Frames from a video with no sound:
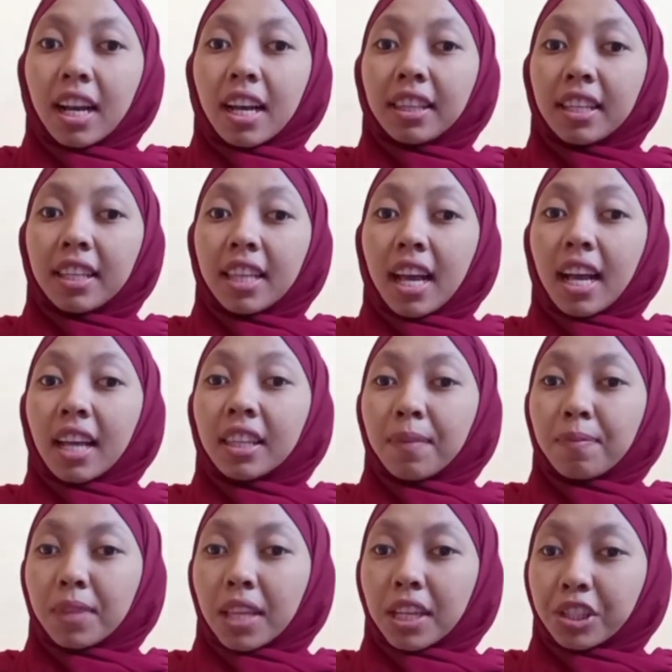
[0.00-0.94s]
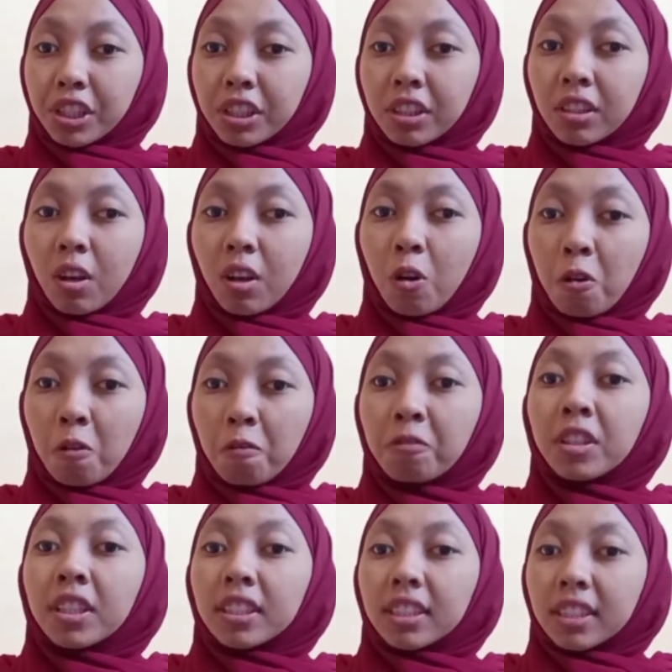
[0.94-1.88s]
Nida adaptation of
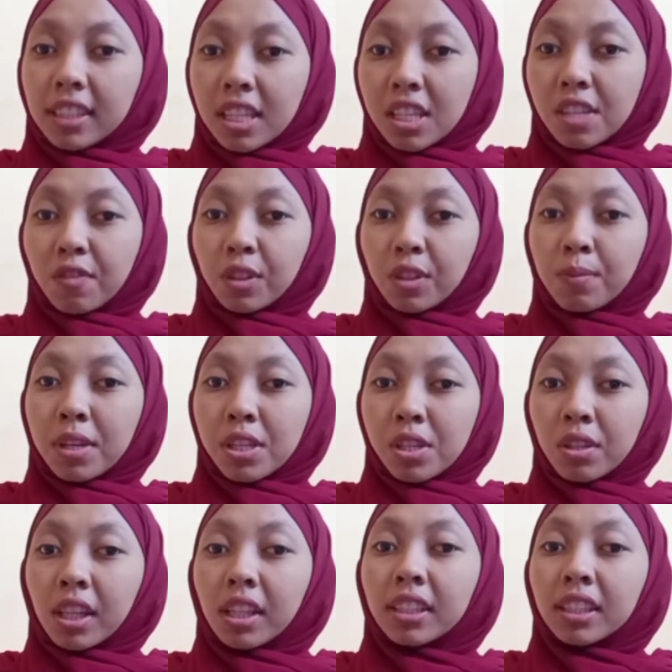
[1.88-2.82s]
transformational